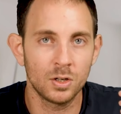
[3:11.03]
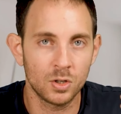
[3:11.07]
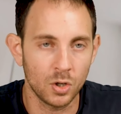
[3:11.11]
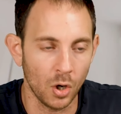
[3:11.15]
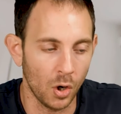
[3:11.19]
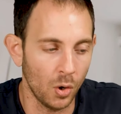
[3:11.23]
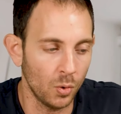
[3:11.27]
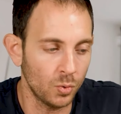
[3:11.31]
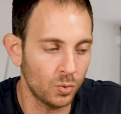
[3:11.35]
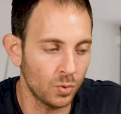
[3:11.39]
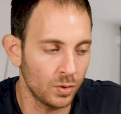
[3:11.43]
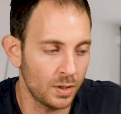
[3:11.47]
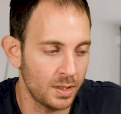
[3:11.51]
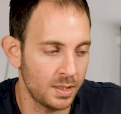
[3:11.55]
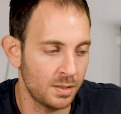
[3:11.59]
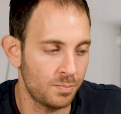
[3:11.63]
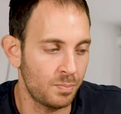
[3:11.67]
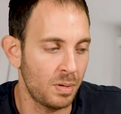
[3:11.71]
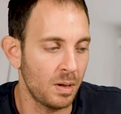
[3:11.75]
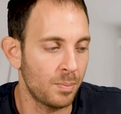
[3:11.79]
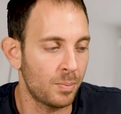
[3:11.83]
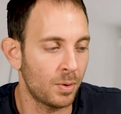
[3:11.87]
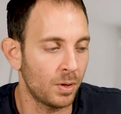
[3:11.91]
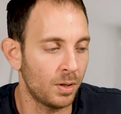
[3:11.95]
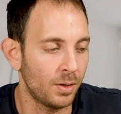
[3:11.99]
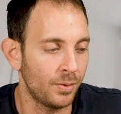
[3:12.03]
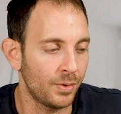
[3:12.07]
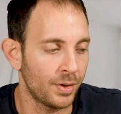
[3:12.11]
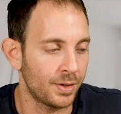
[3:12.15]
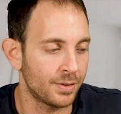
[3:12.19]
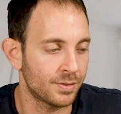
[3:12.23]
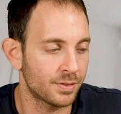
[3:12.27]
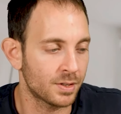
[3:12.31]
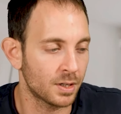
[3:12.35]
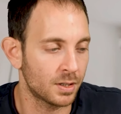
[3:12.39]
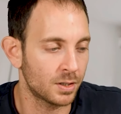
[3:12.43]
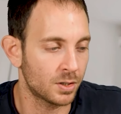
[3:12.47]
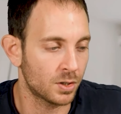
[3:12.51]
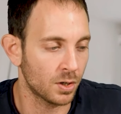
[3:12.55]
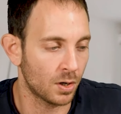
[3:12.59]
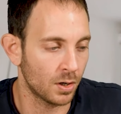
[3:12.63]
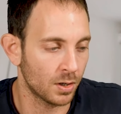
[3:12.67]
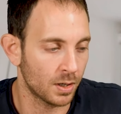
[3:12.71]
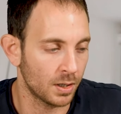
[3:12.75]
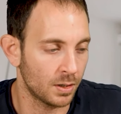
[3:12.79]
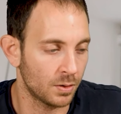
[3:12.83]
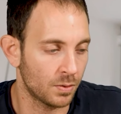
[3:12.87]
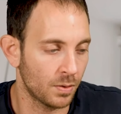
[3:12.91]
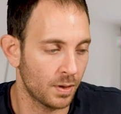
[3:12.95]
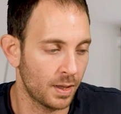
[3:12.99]
Go to these people and start
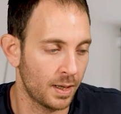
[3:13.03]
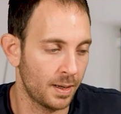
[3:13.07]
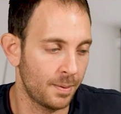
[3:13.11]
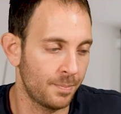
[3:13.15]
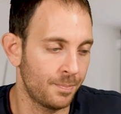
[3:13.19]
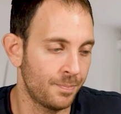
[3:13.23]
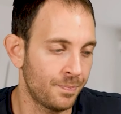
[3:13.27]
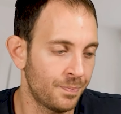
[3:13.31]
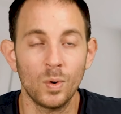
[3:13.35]
talking to them.